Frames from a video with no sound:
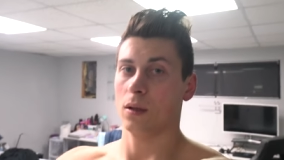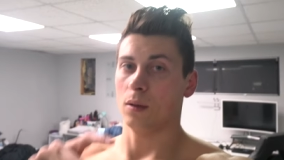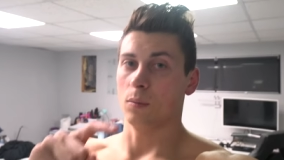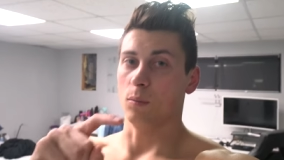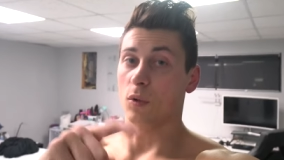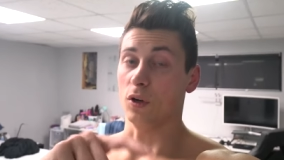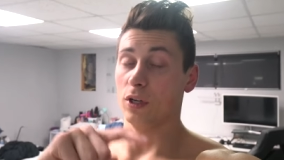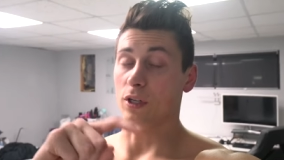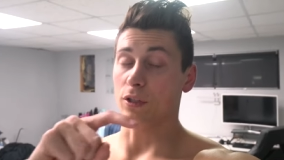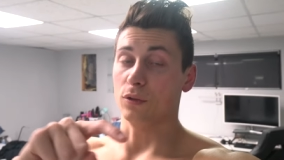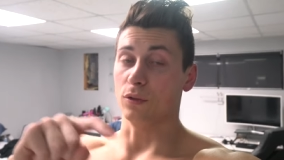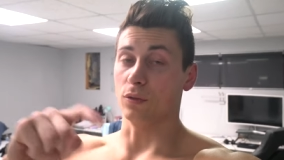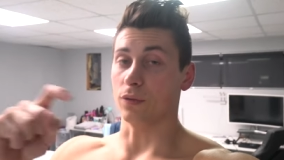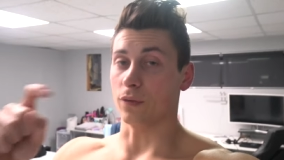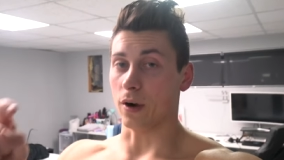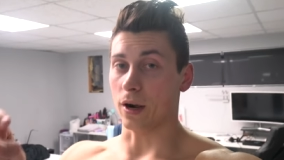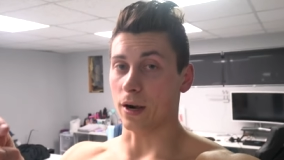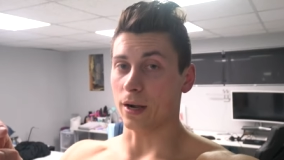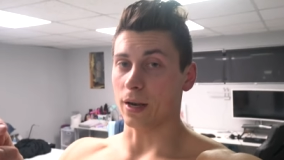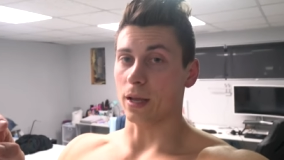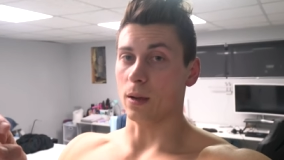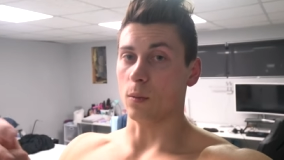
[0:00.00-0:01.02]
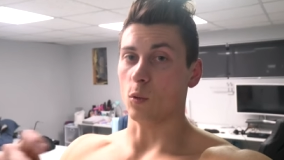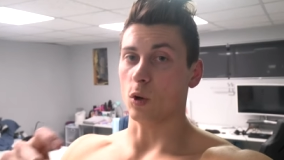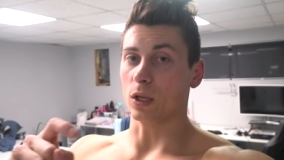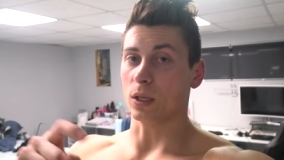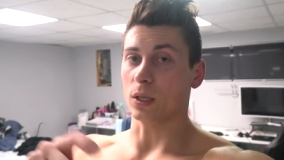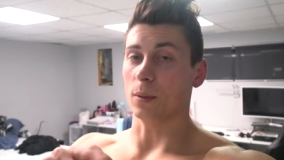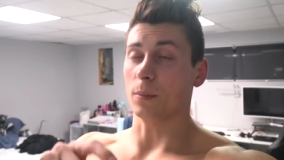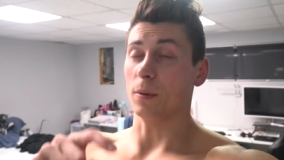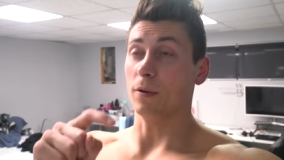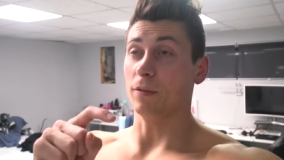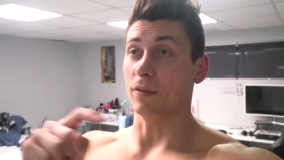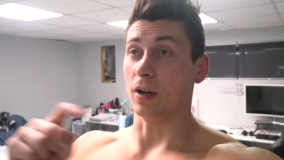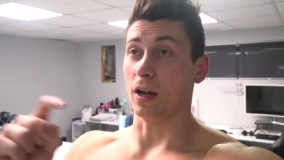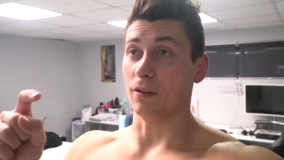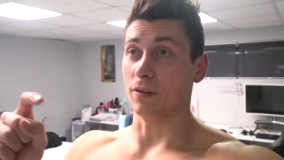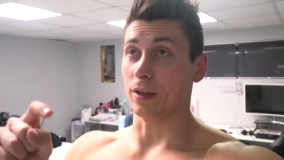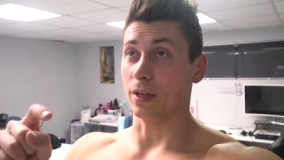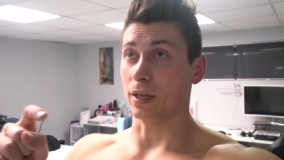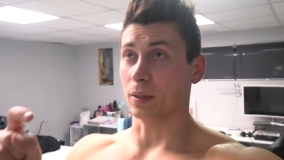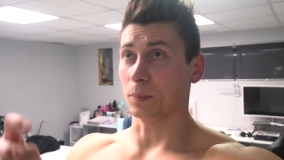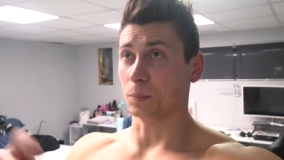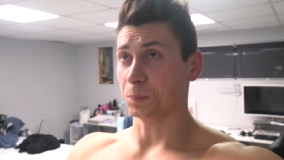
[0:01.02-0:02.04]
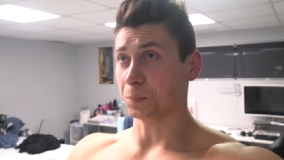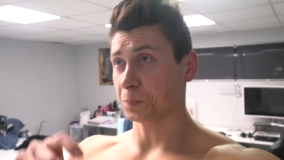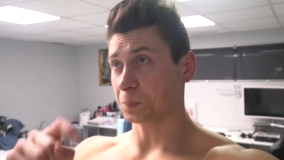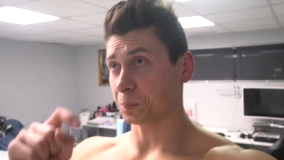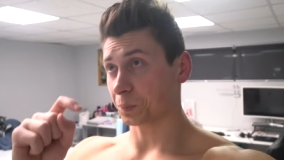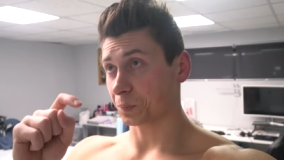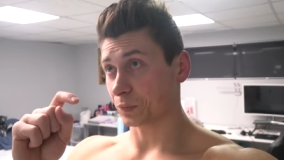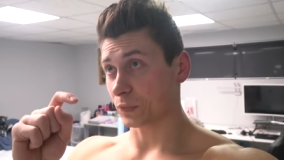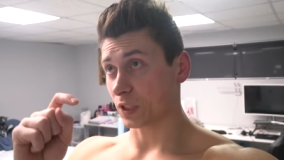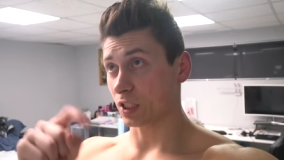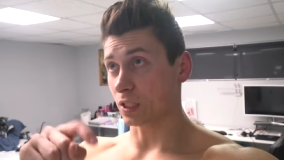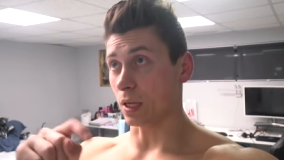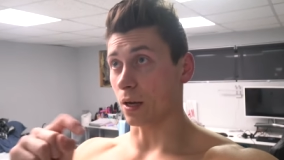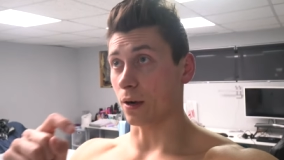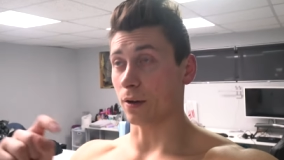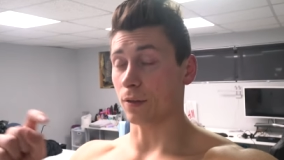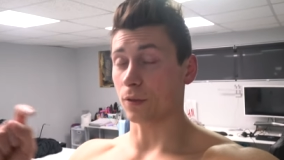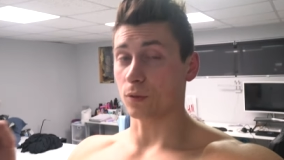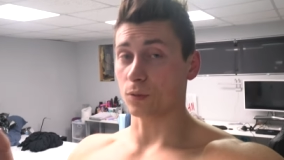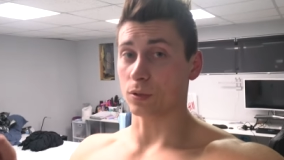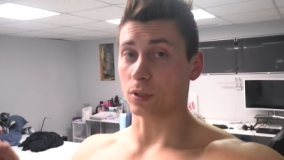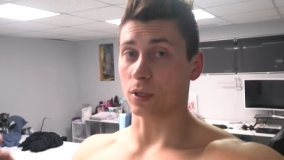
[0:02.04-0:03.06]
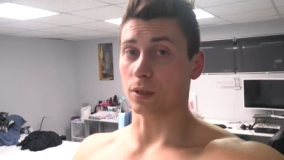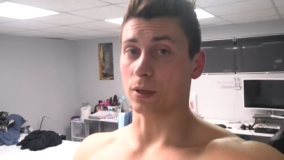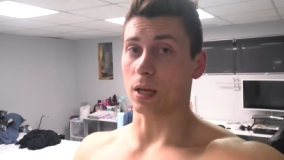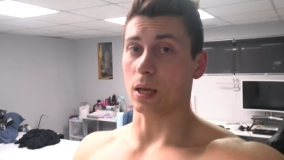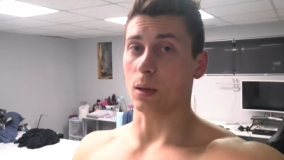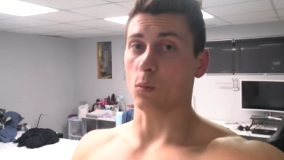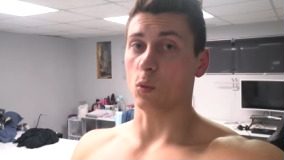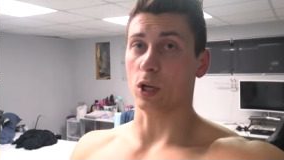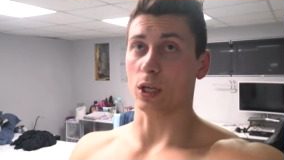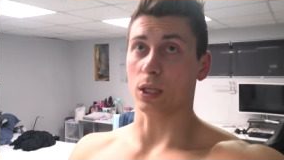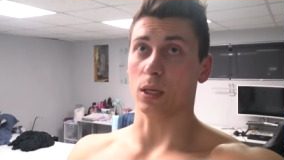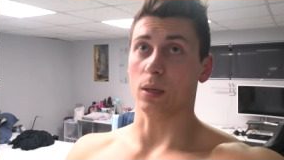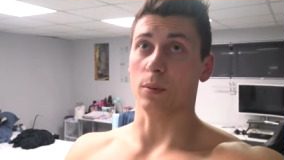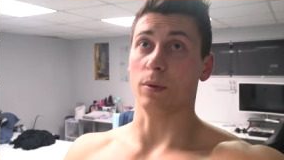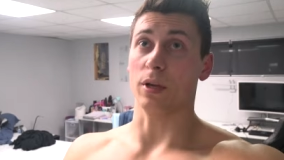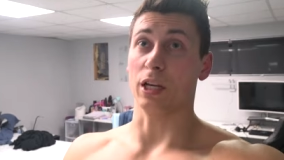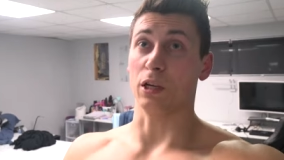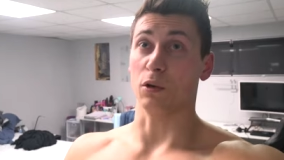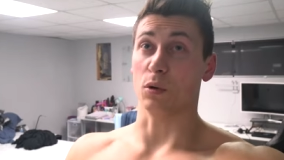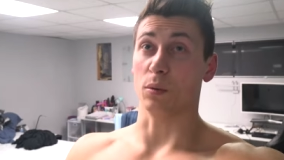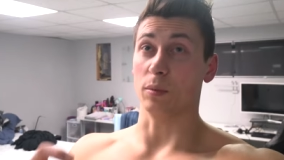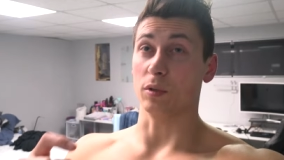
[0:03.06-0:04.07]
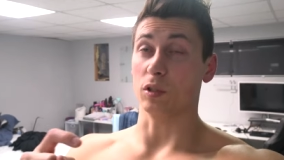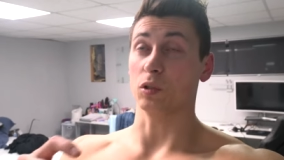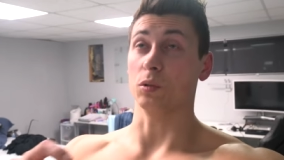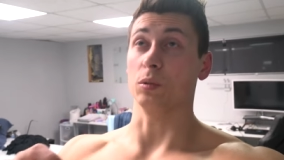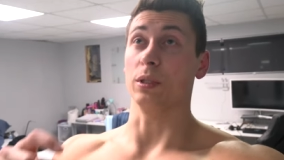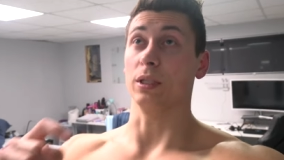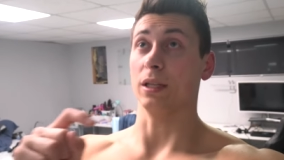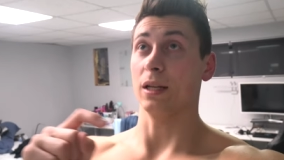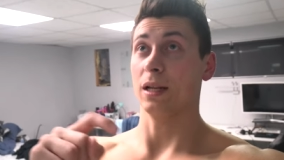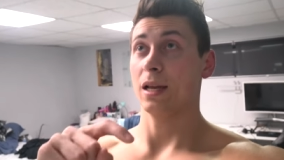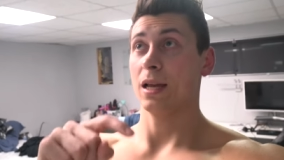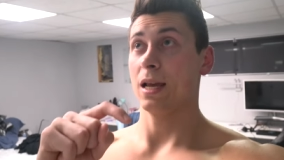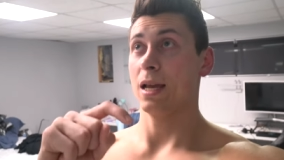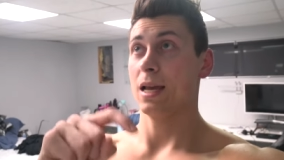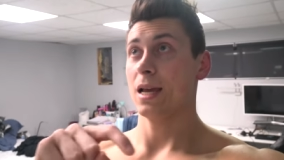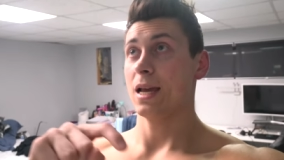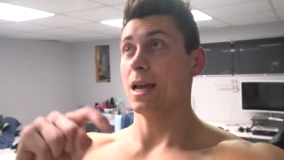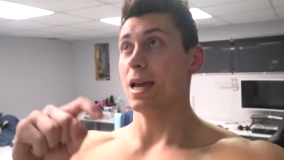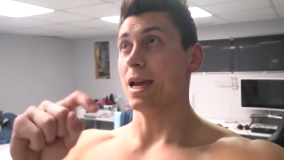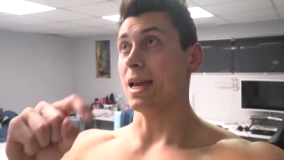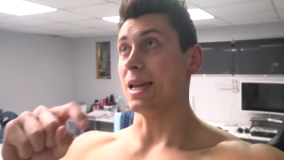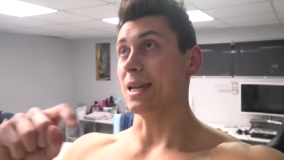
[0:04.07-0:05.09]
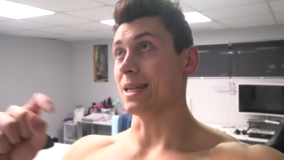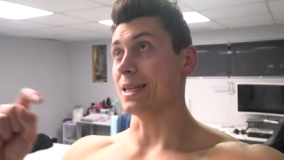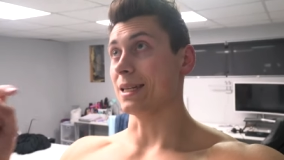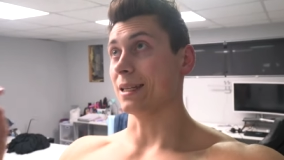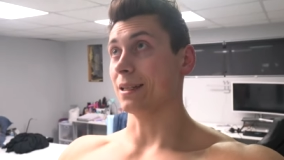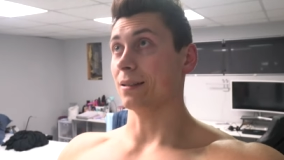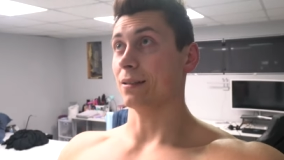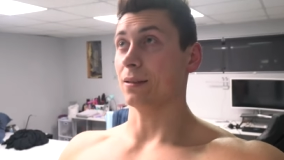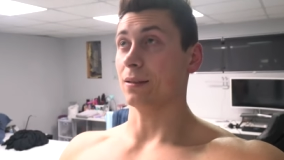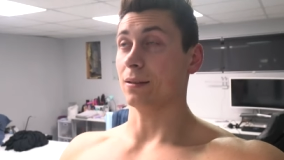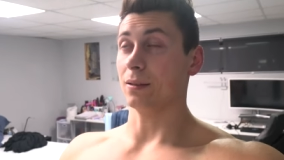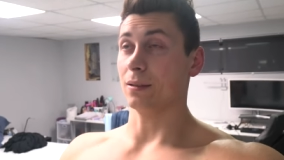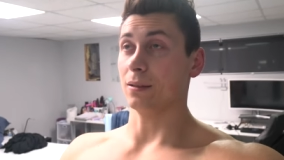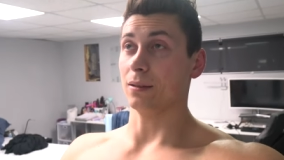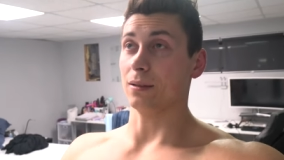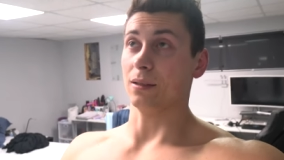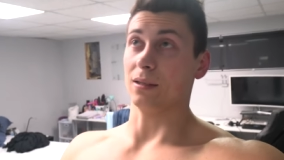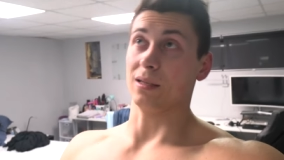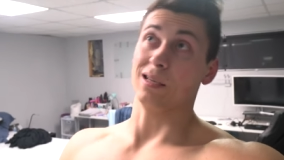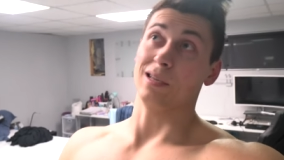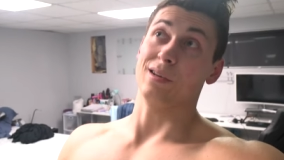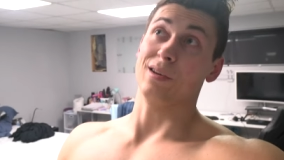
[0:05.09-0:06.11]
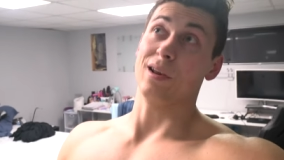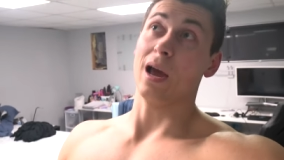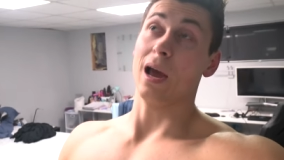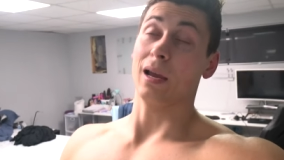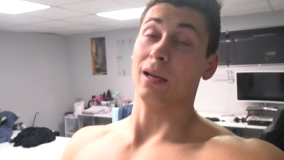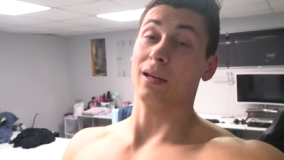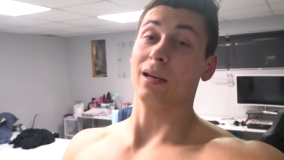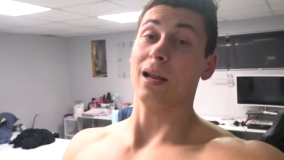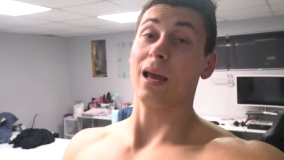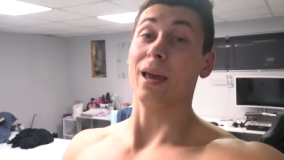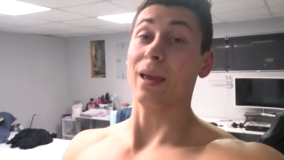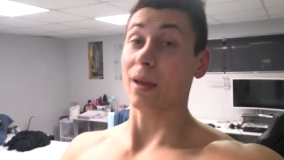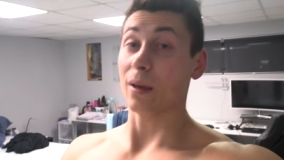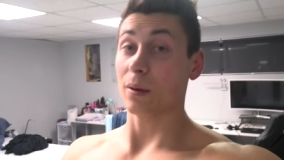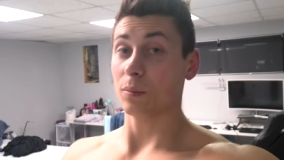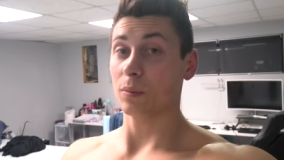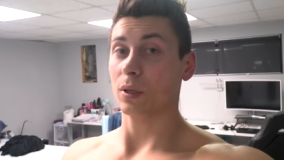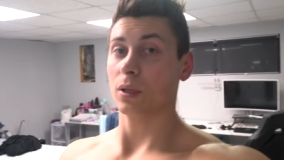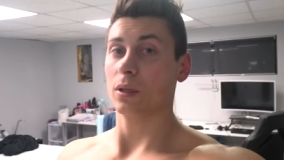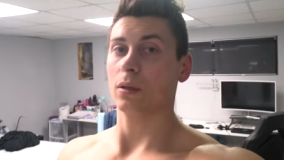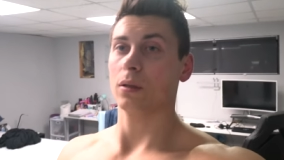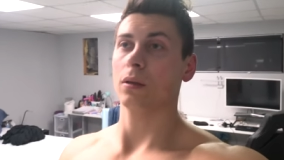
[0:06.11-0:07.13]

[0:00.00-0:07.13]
Monday through Friday, I'm waking up at 5 a.m. Saturday through Sunday, I'm waking up anywhere between 8 and 9 a.m.